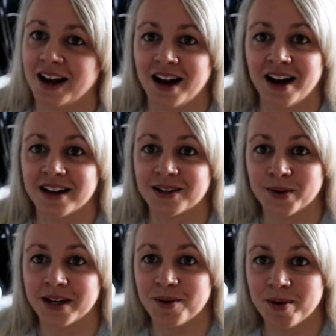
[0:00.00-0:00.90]
and
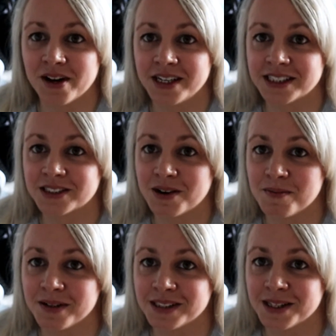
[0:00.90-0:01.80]
we're going to be on Instagram
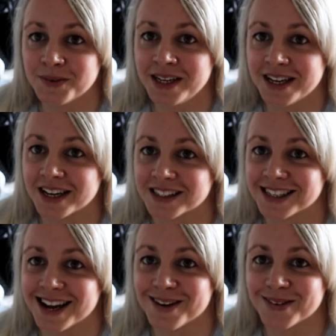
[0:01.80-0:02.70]
most of the weekend,
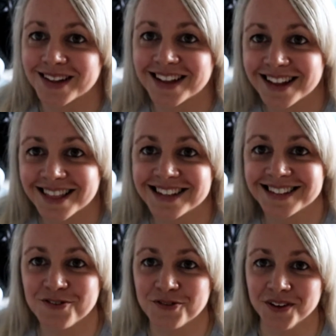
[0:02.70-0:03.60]
so let's
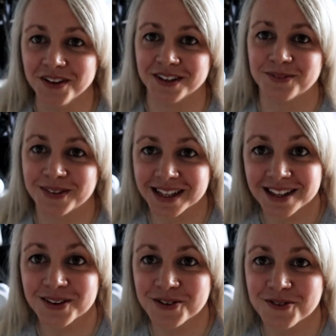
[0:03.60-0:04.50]
have fun. I'm really
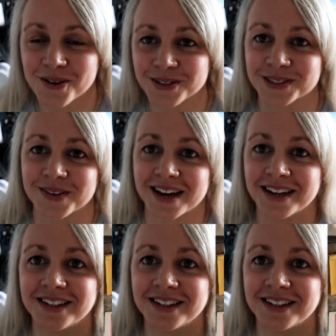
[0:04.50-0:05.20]
looking forward to it.